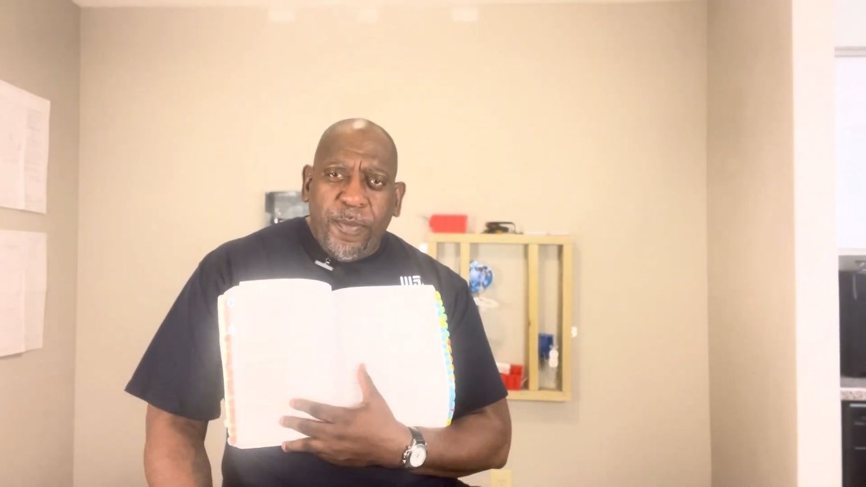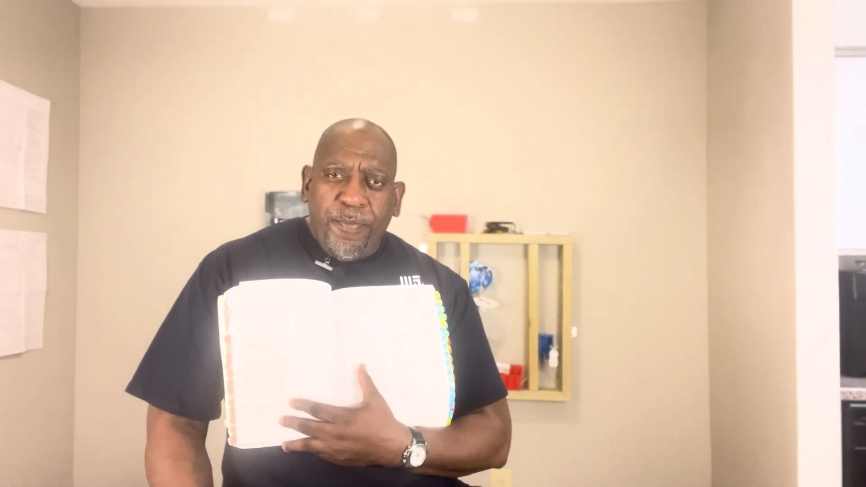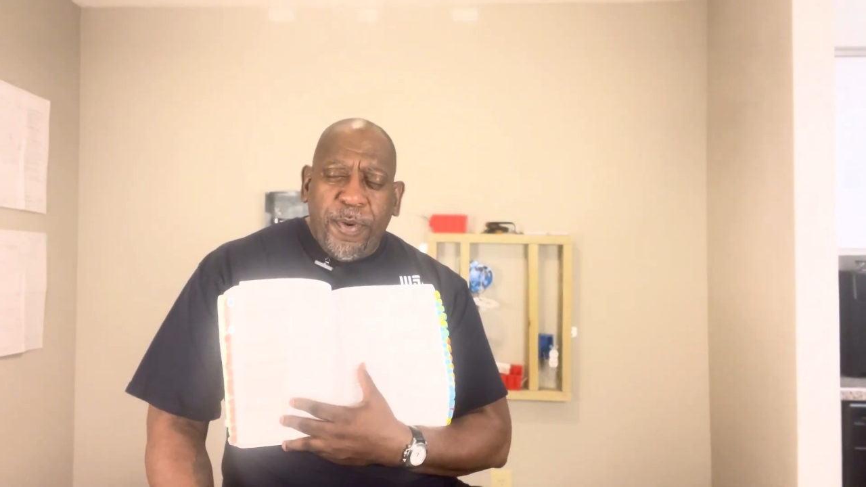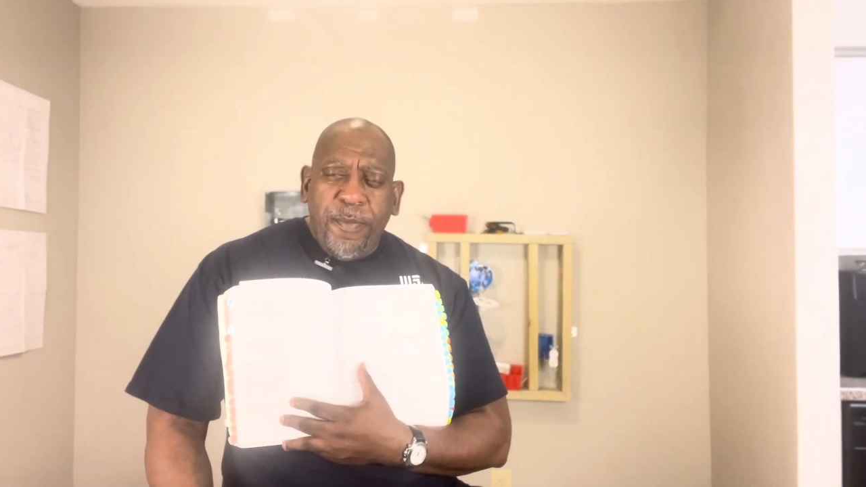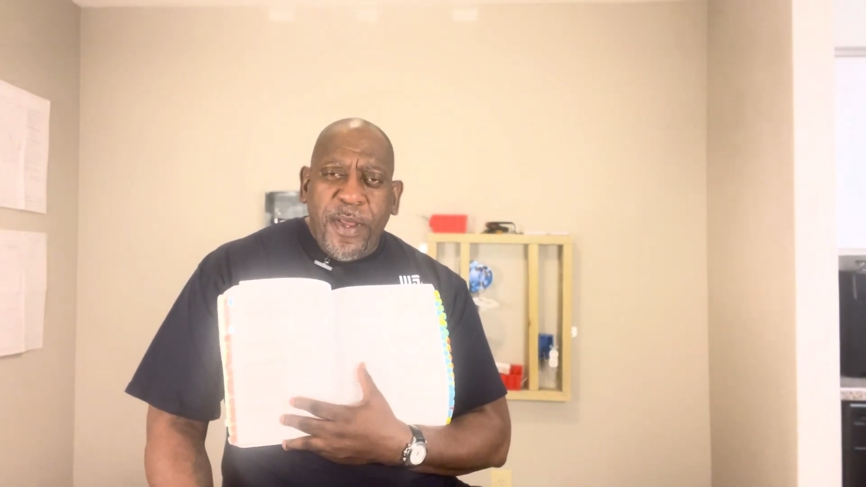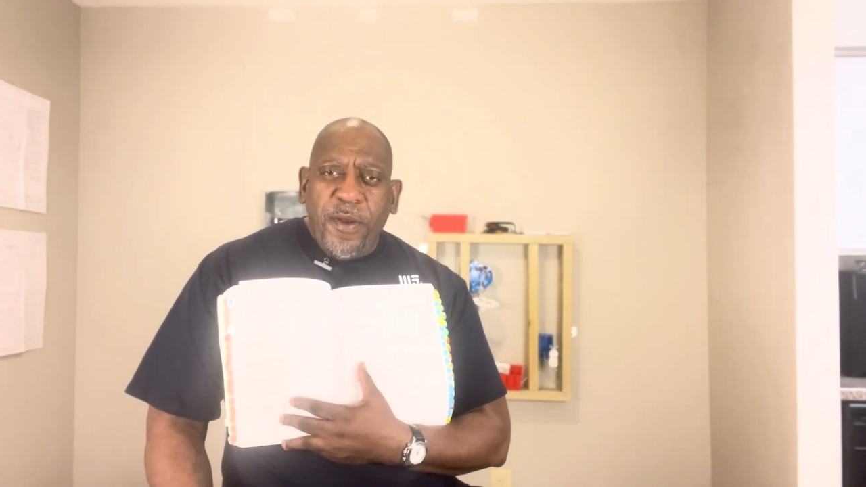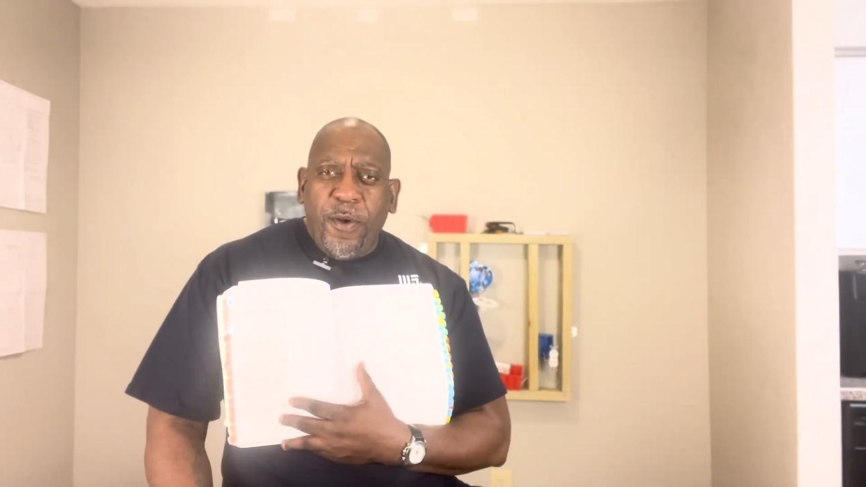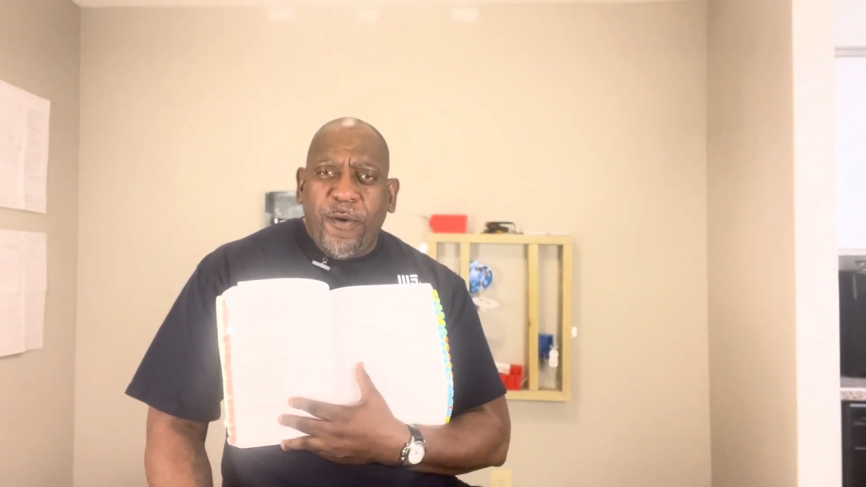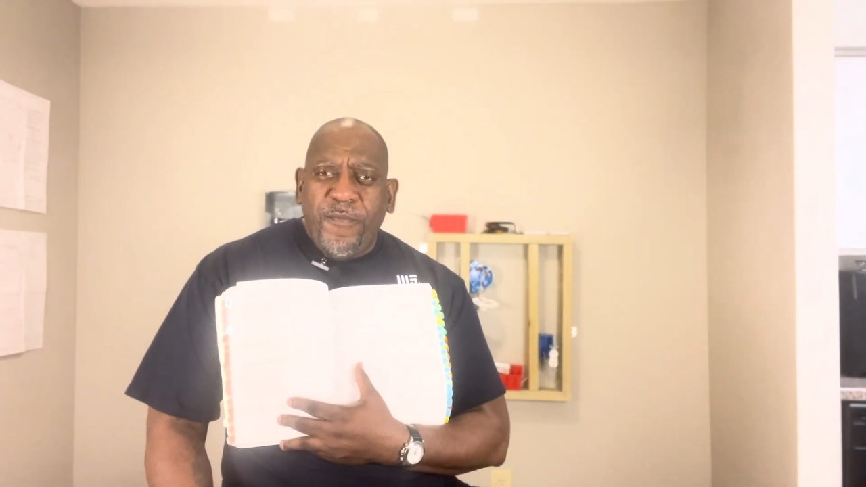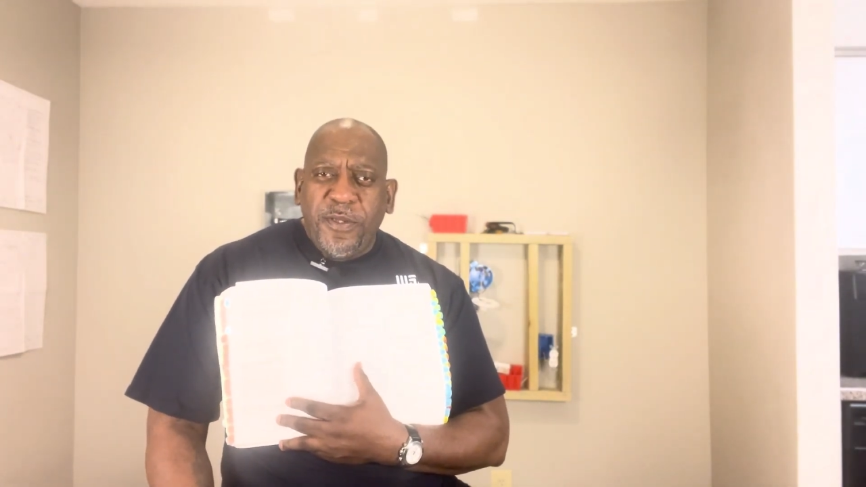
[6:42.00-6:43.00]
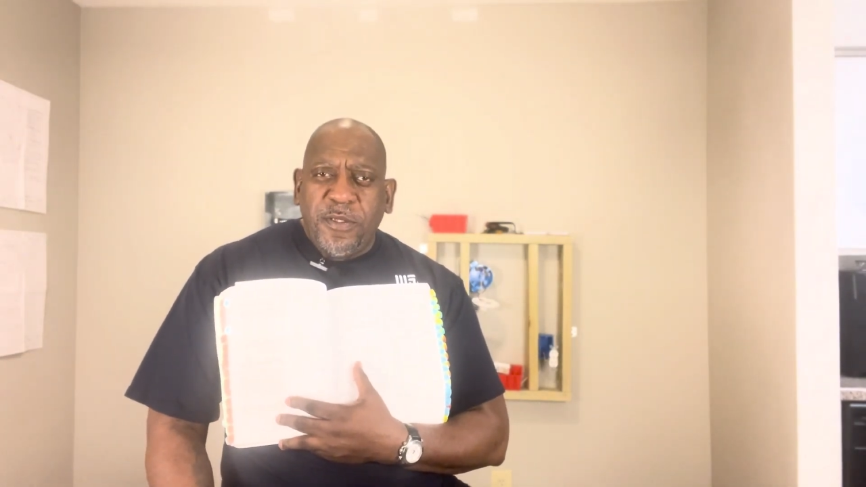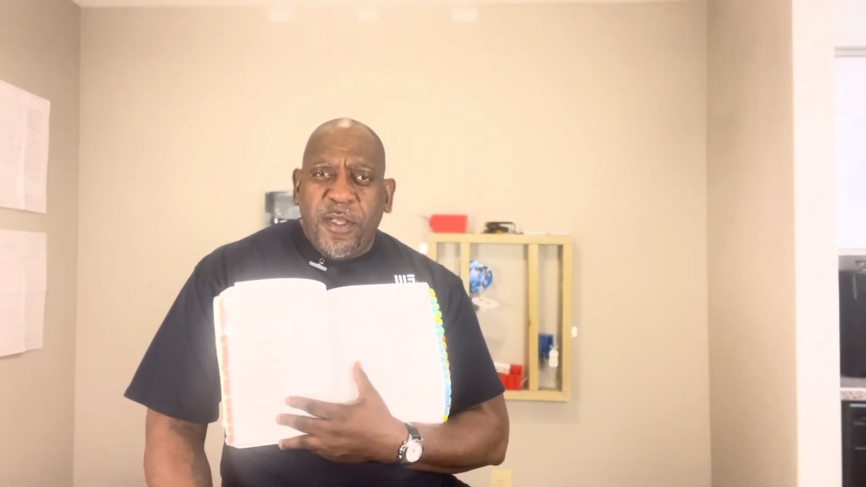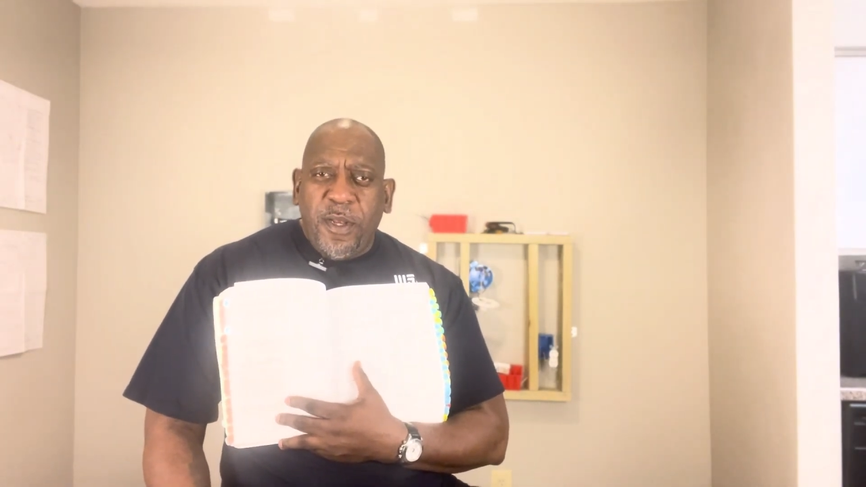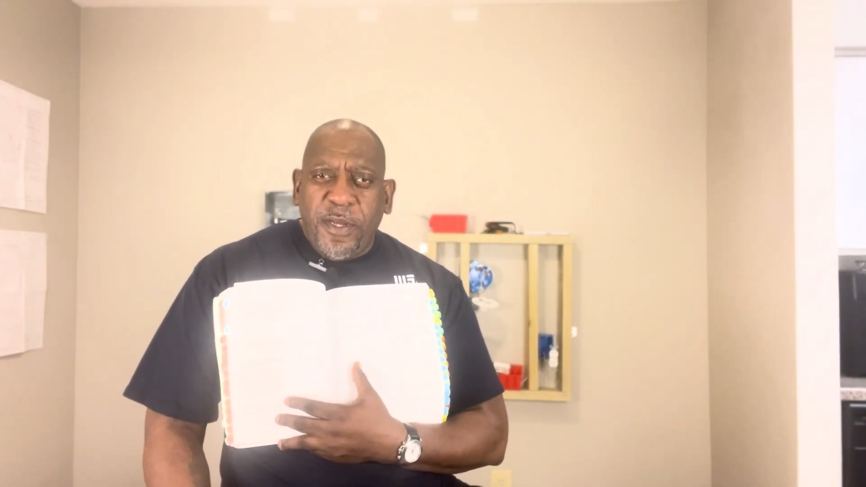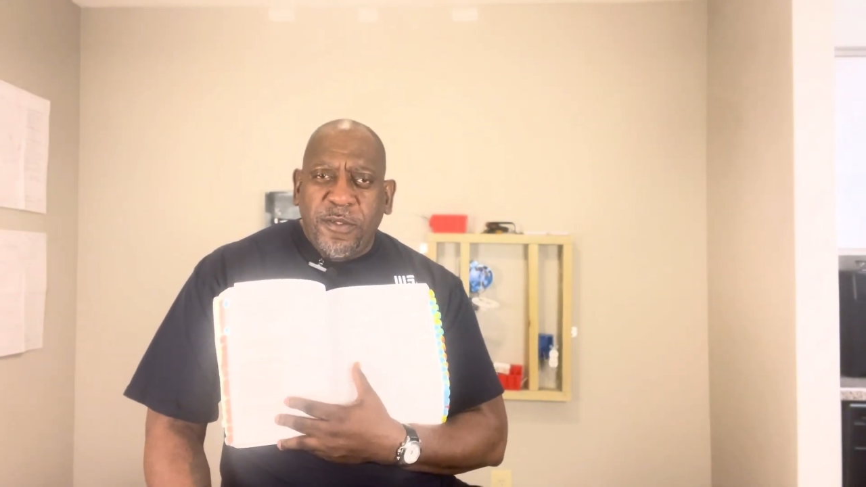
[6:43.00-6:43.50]
permit office,
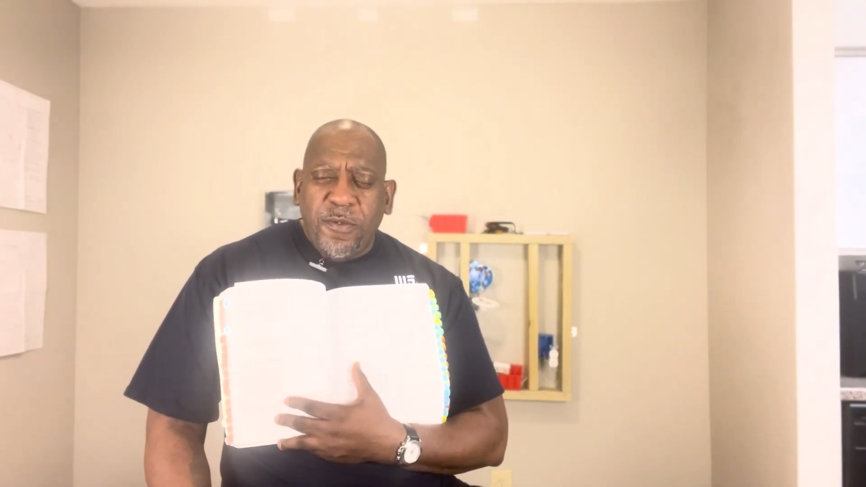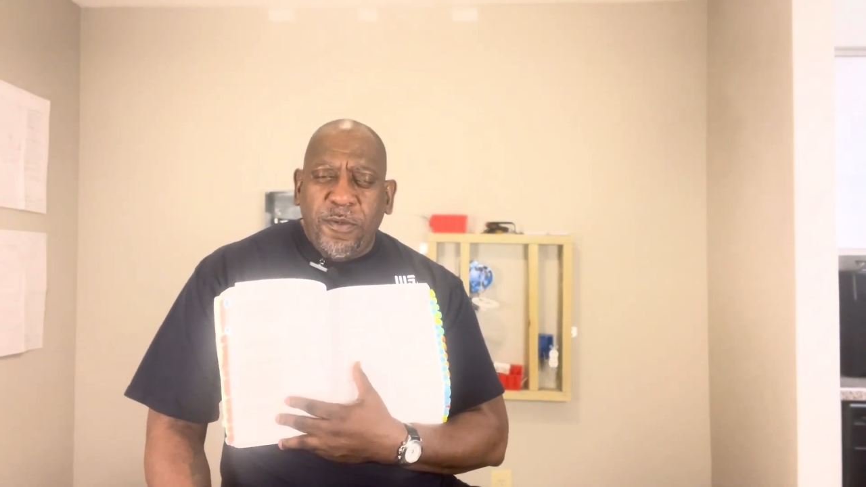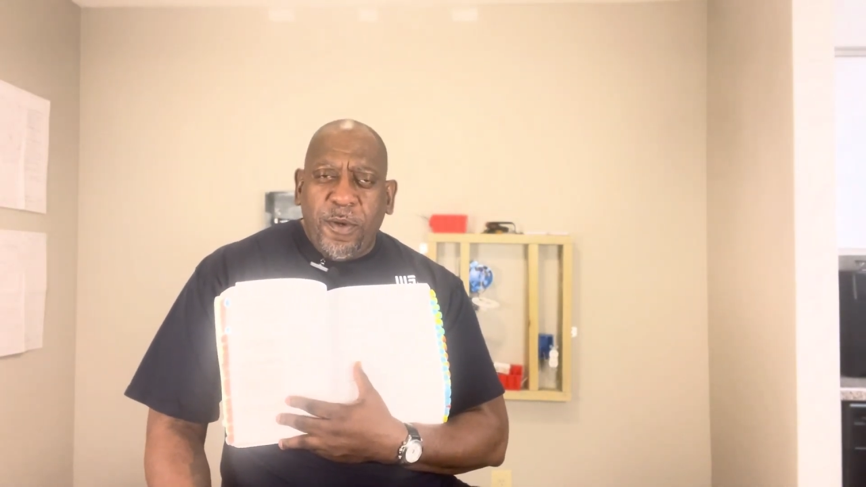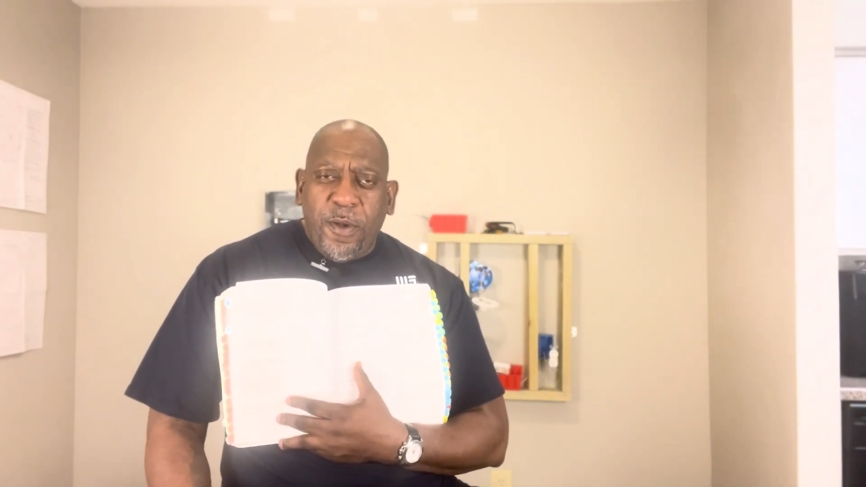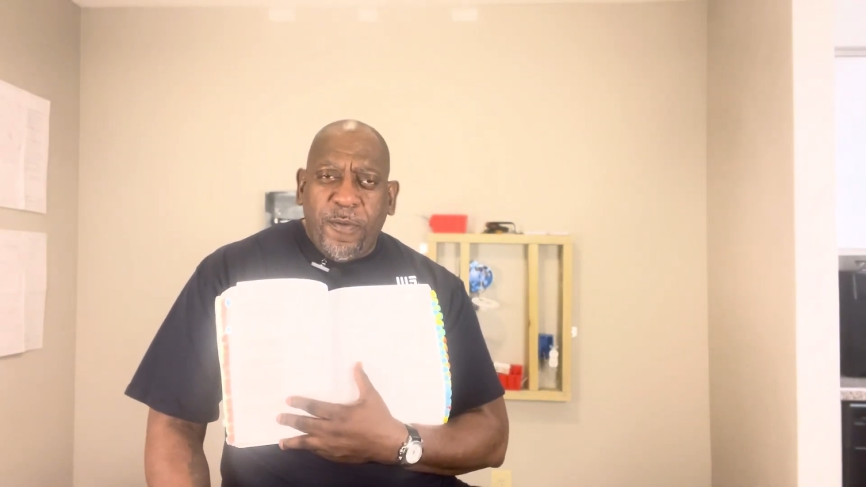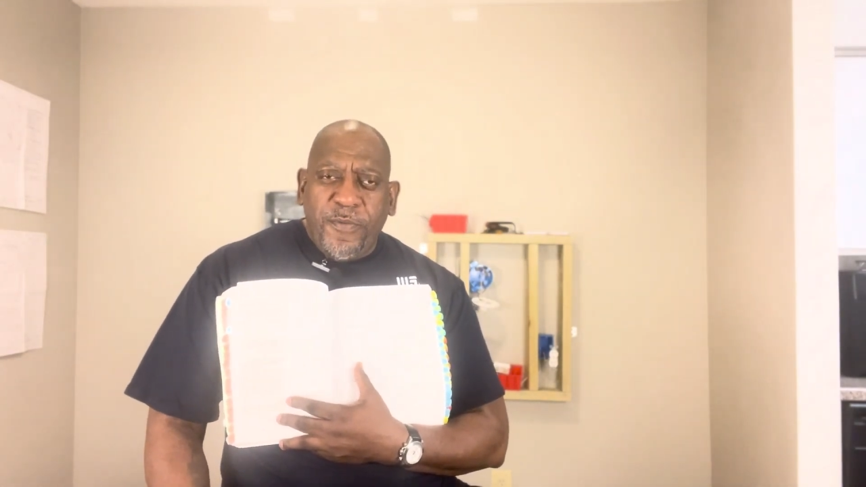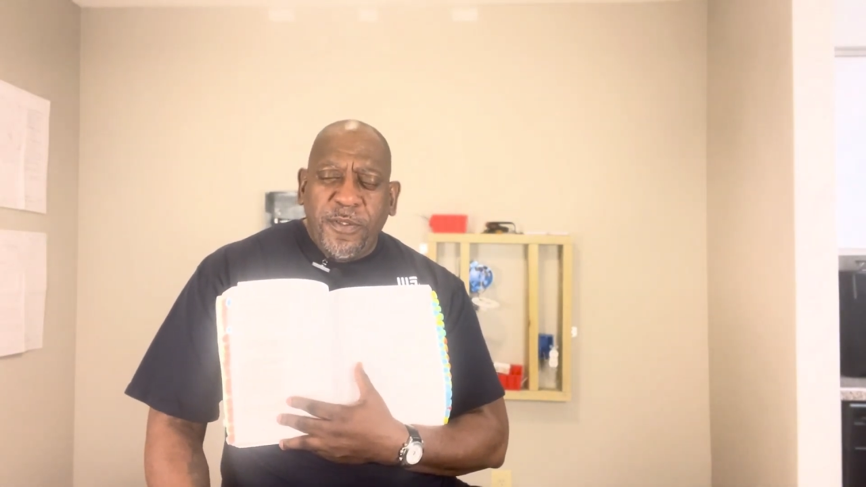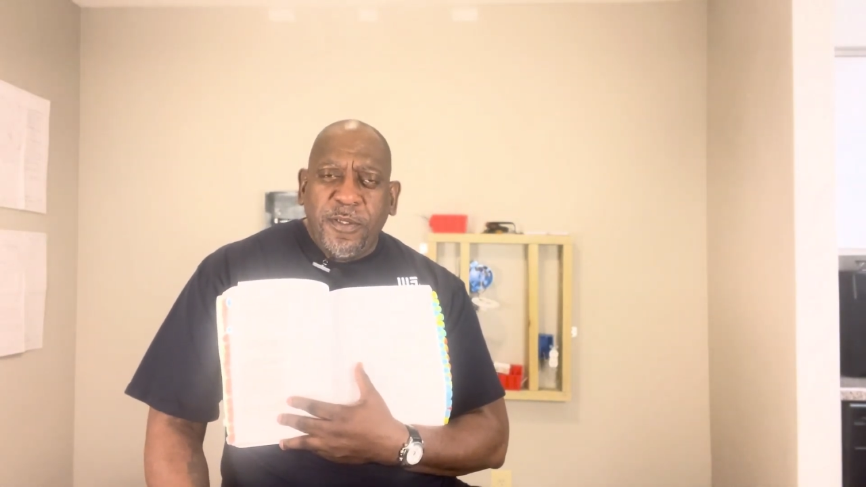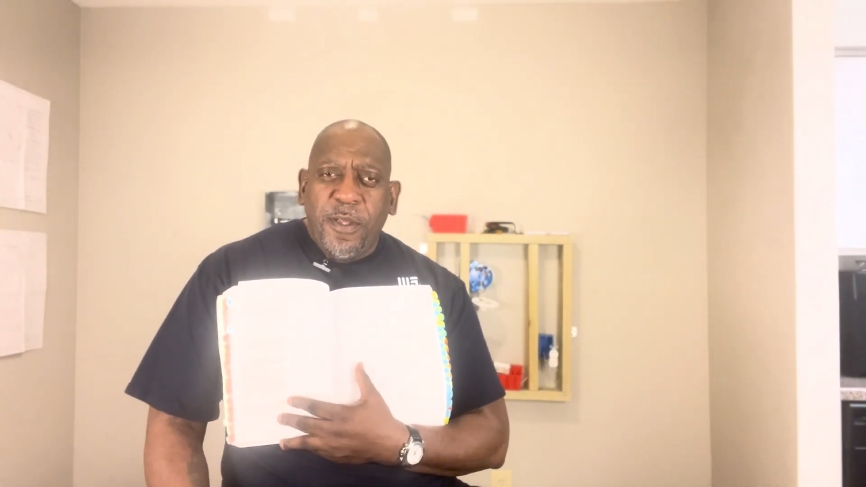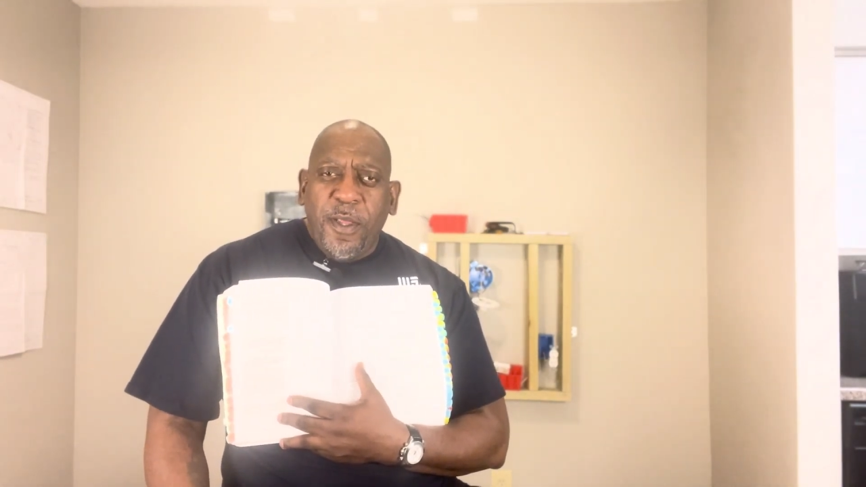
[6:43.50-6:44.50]
electrical office,